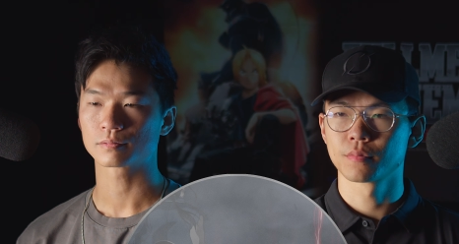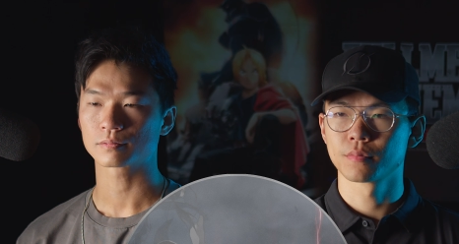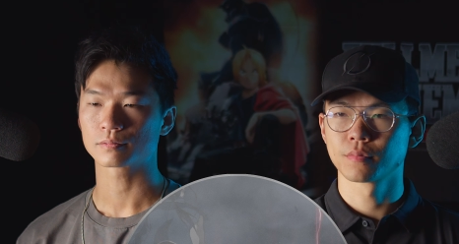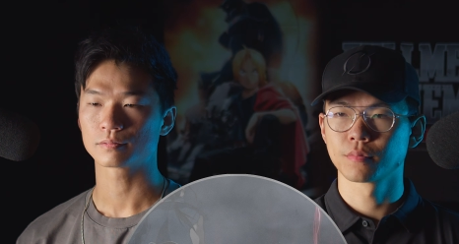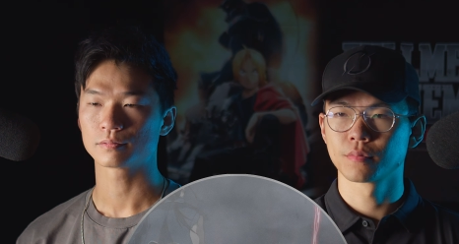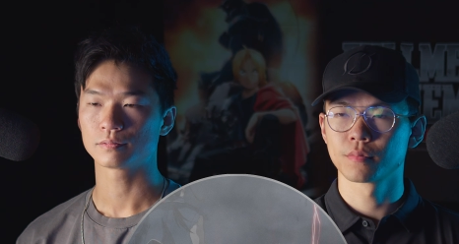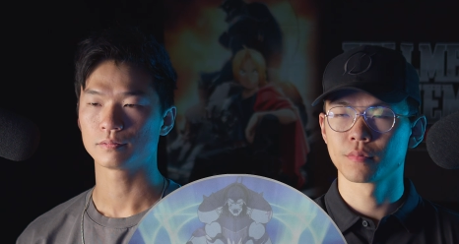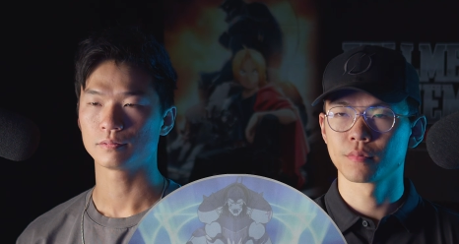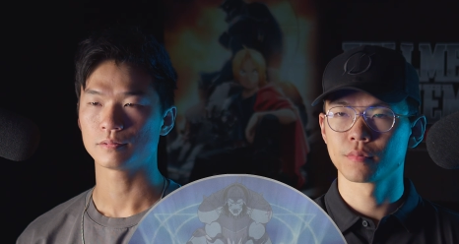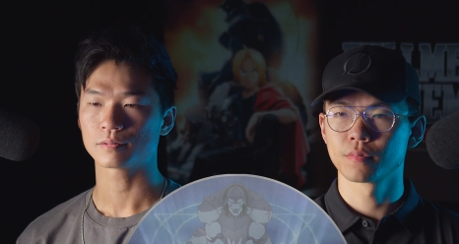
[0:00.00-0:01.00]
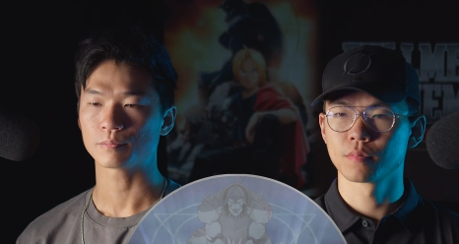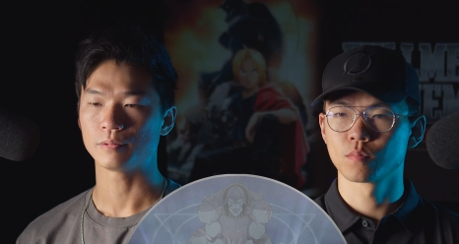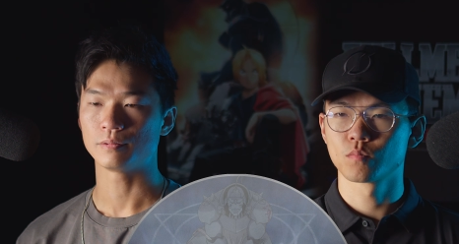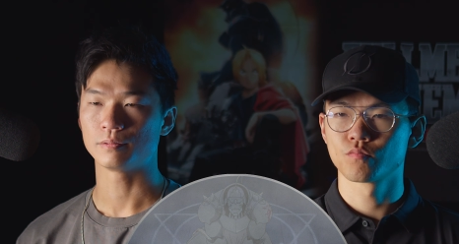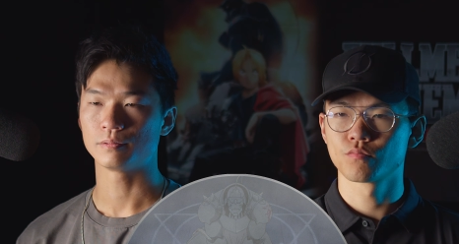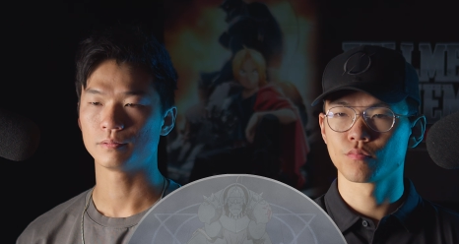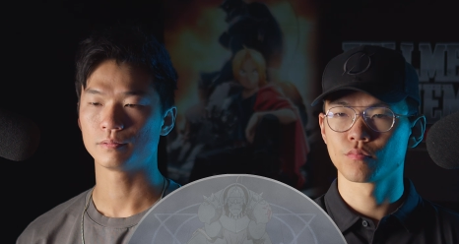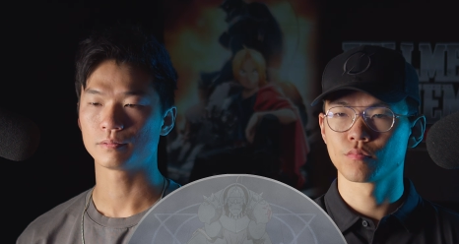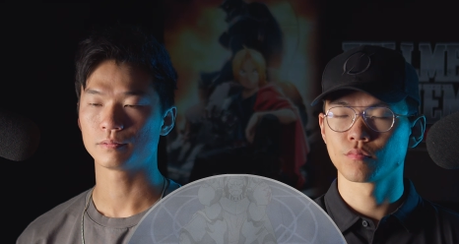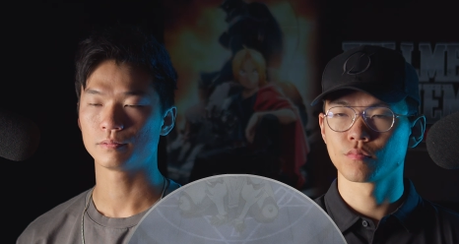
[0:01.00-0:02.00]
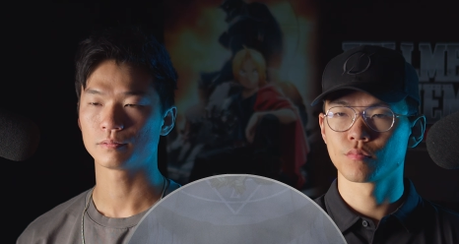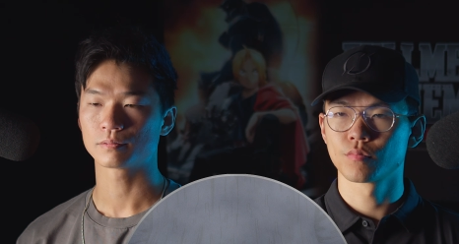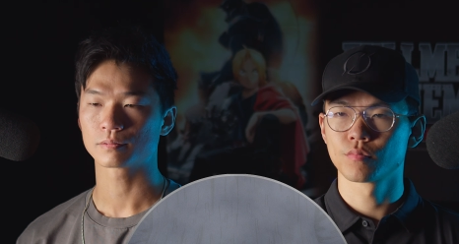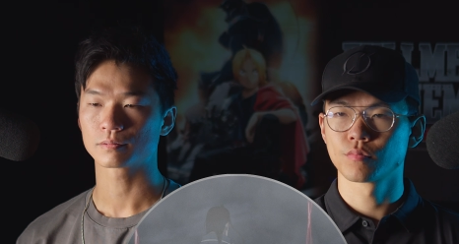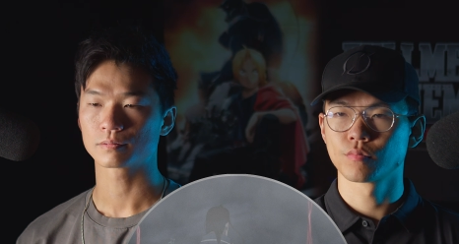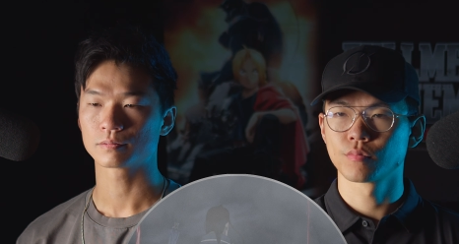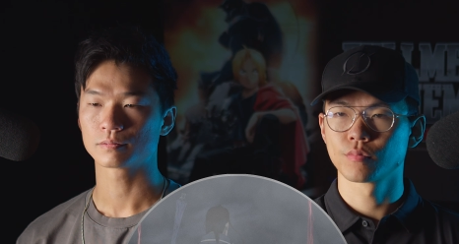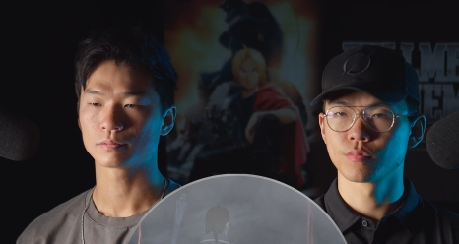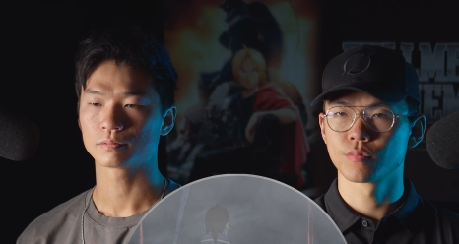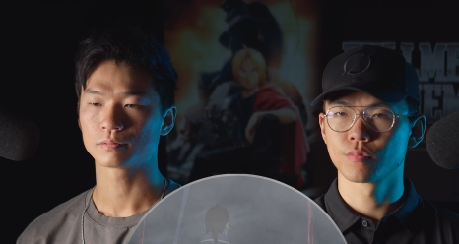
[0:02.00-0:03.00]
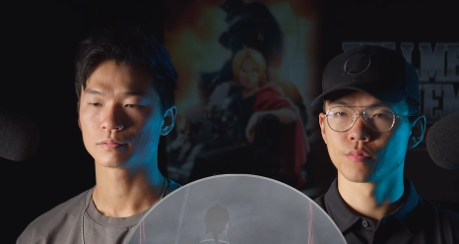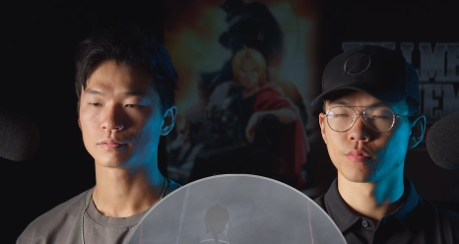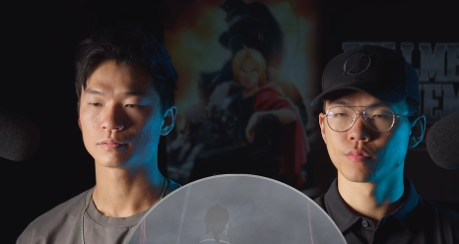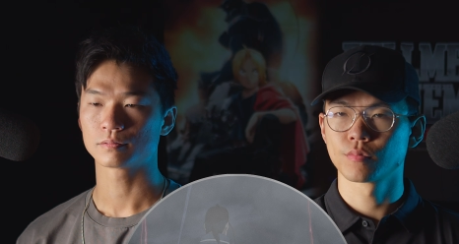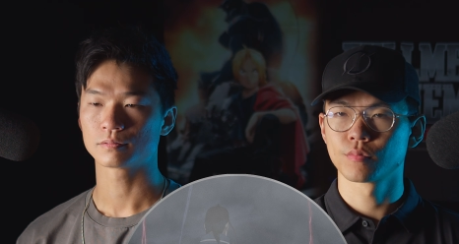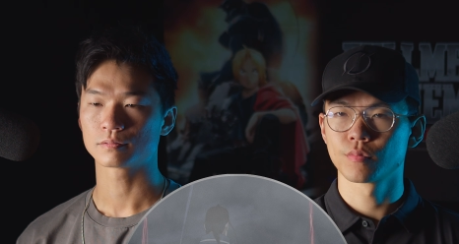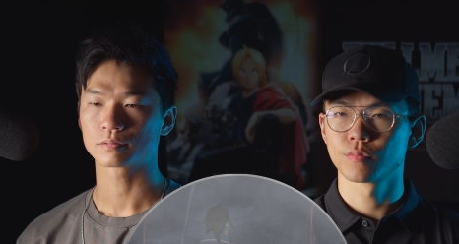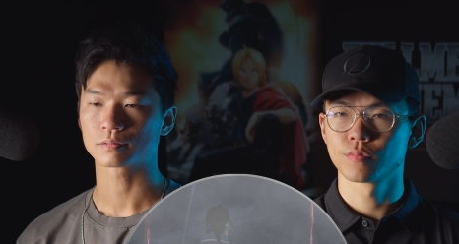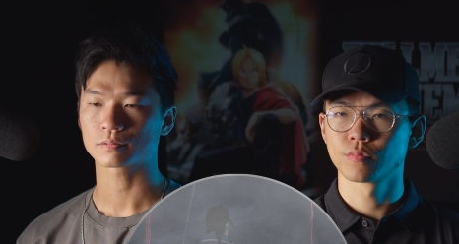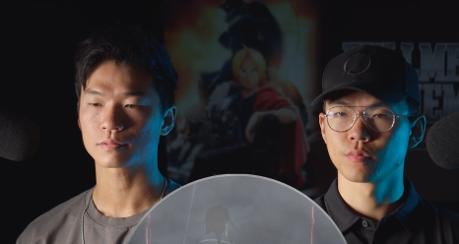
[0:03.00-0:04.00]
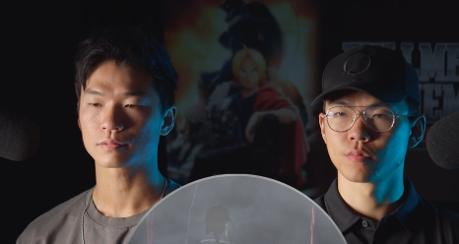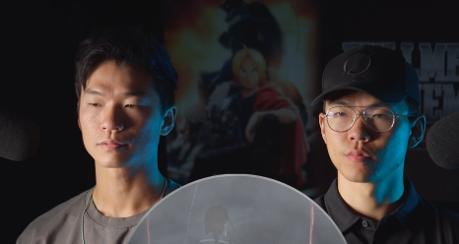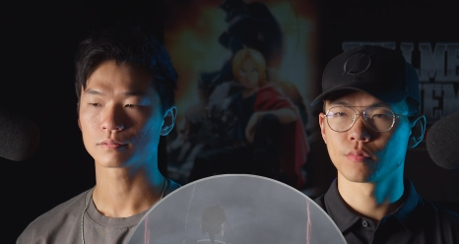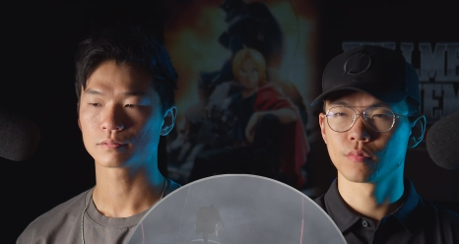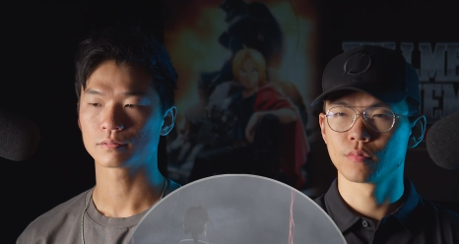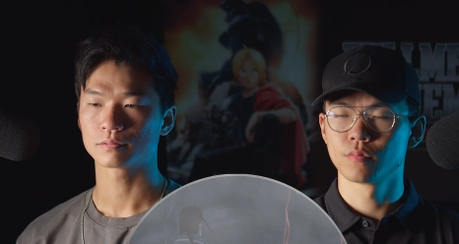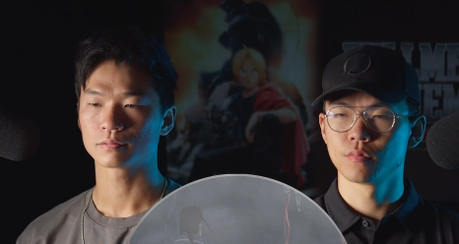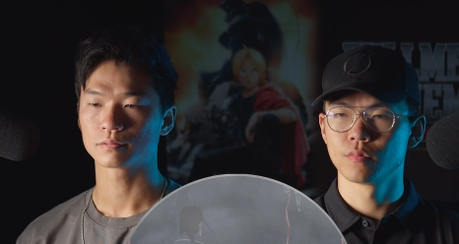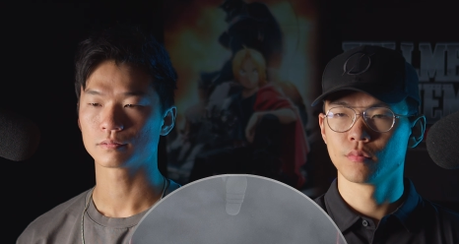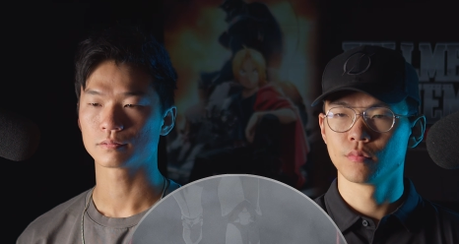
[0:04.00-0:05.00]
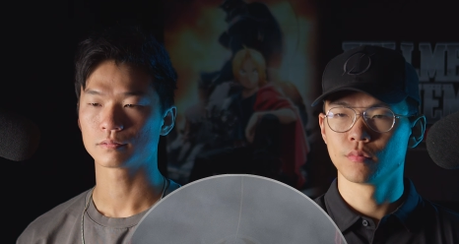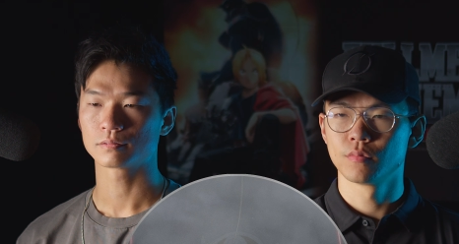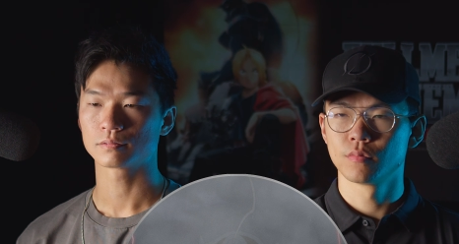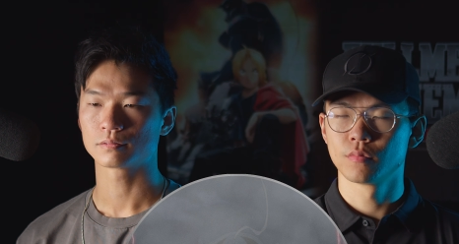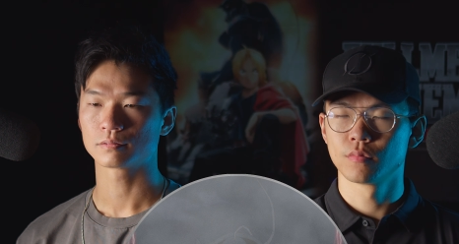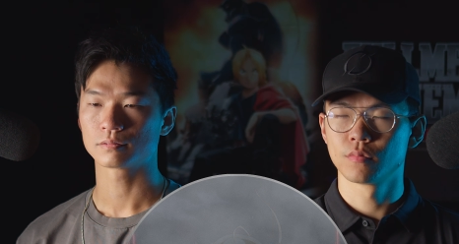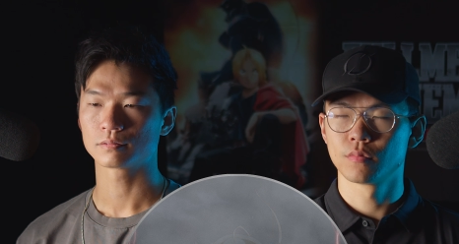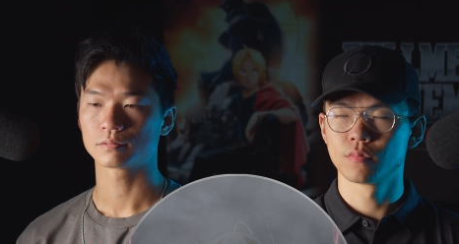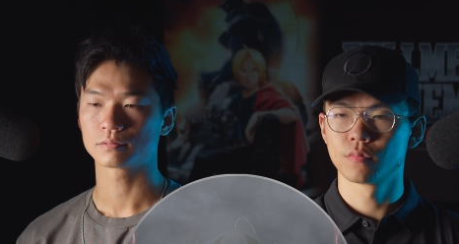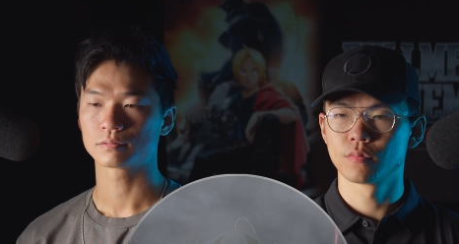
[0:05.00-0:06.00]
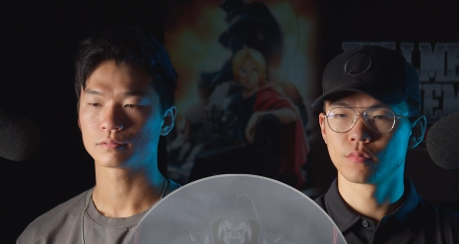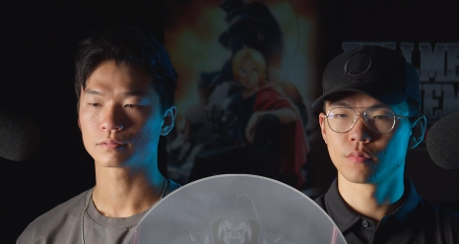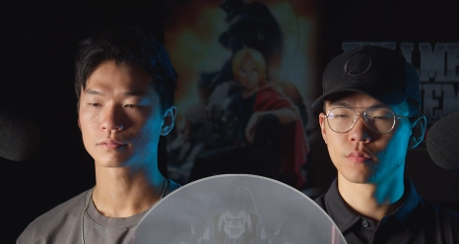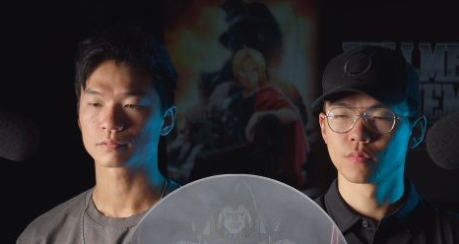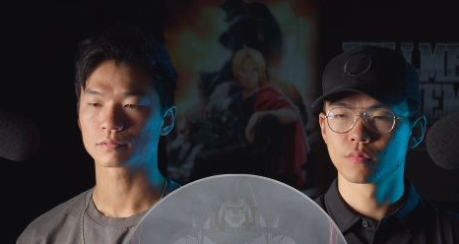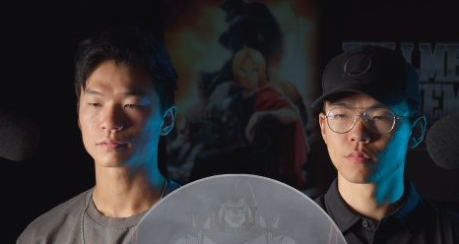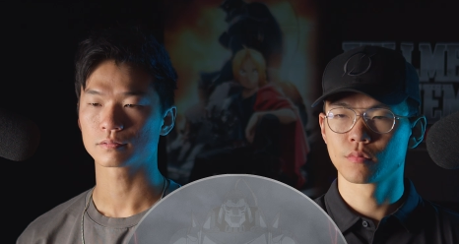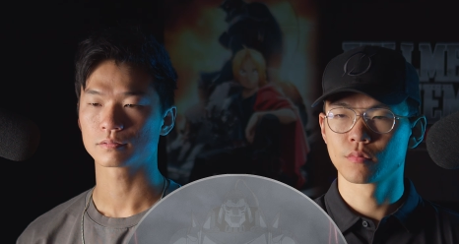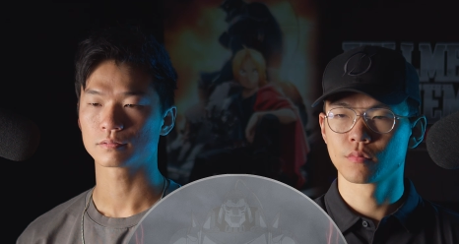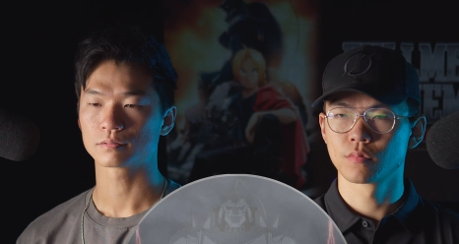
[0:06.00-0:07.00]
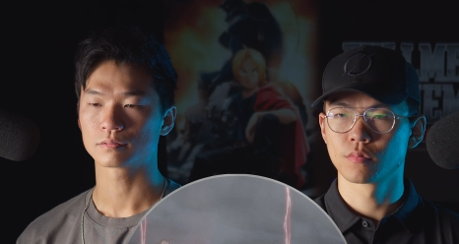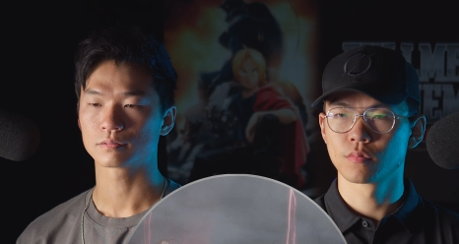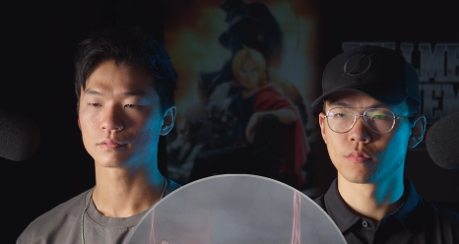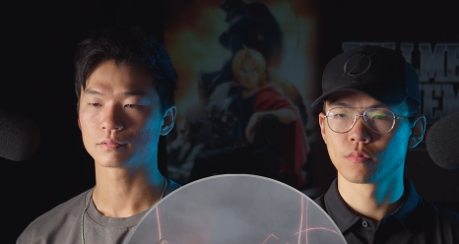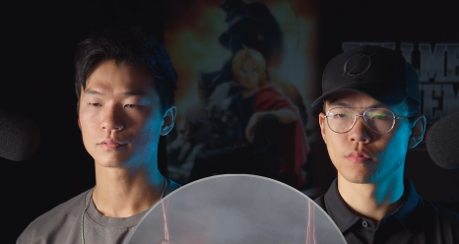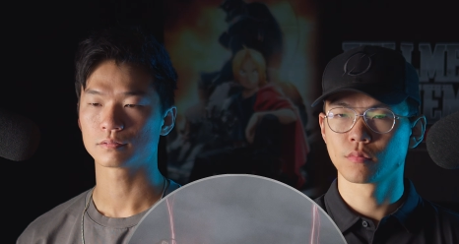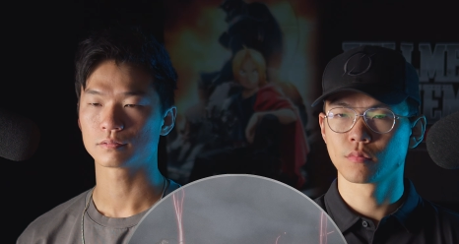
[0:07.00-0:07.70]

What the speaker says: No one is speaking in this clip.